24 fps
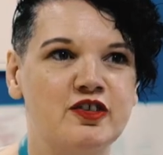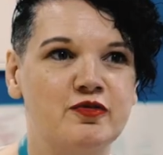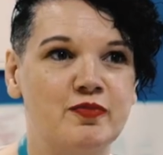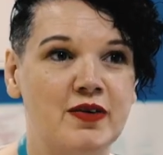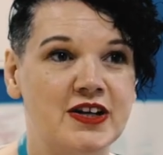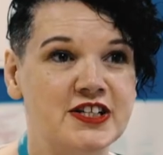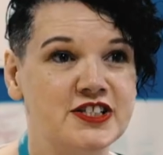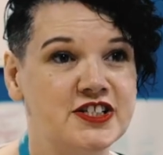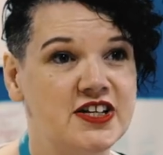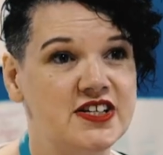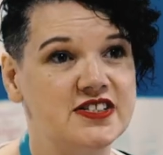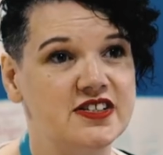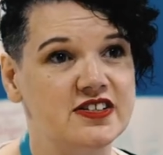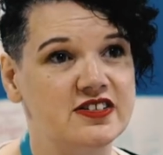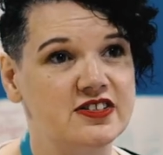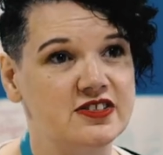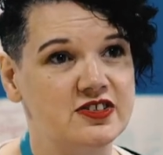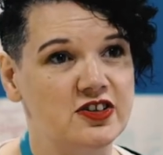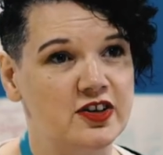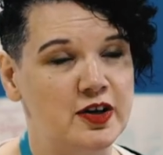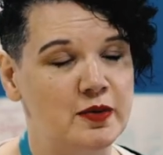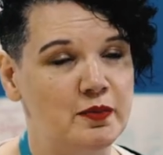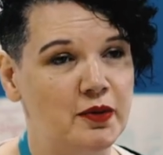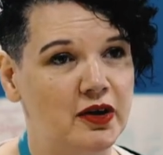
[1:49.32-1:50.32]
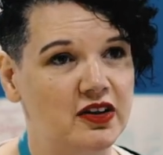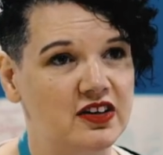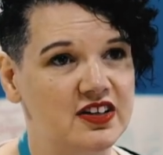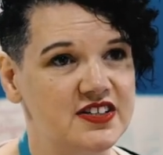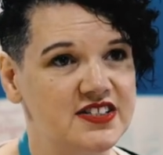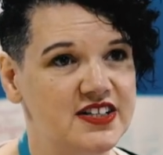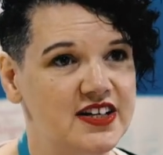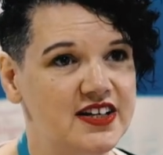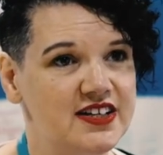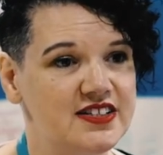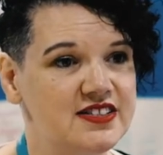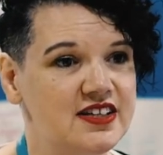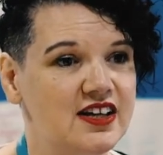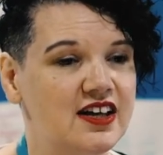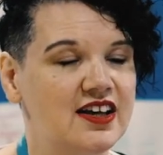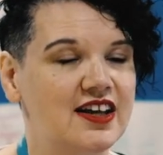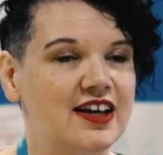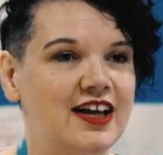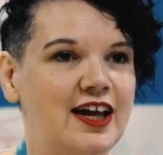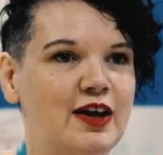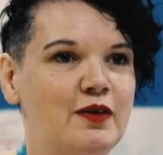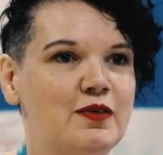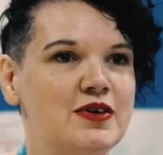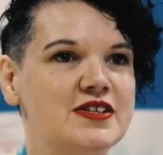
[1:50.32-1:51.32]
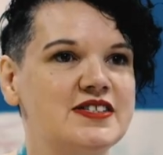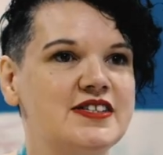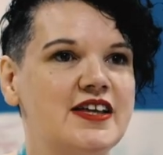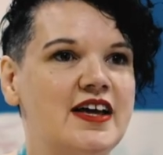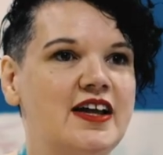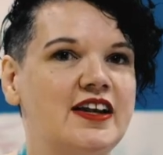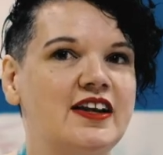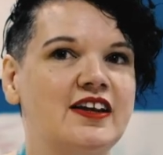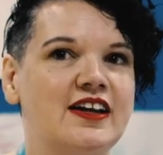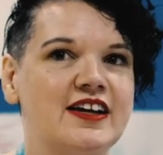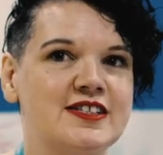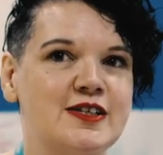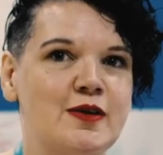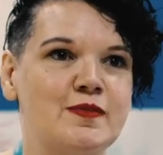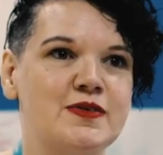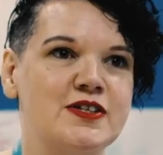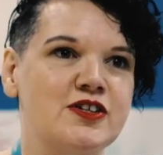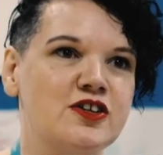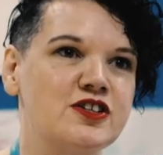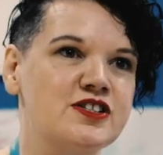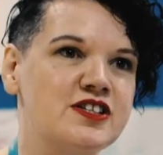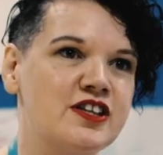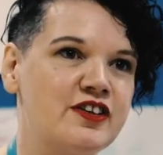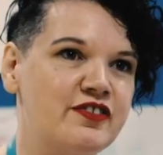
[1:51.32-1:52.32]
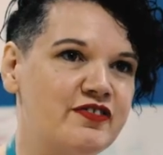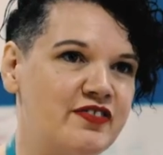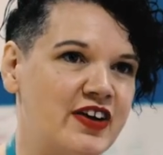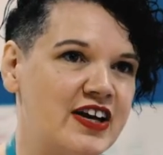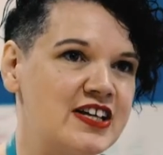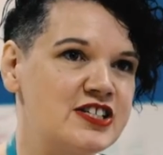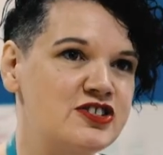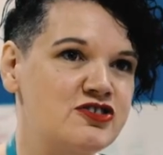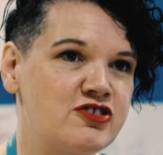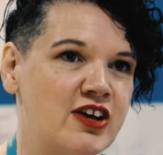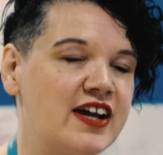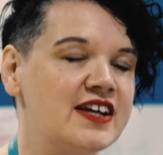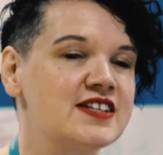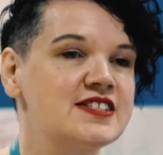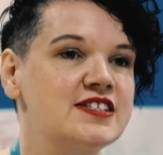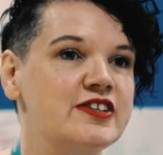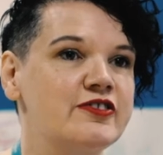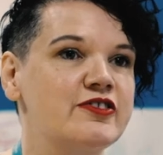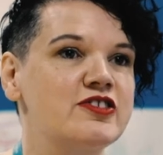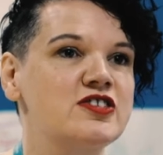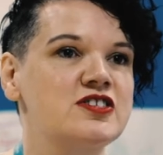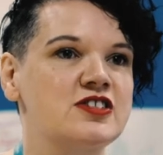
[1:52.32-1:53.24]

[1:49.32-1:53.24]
of Manchester to study politics. He was then accepted onto the Fast Track Civil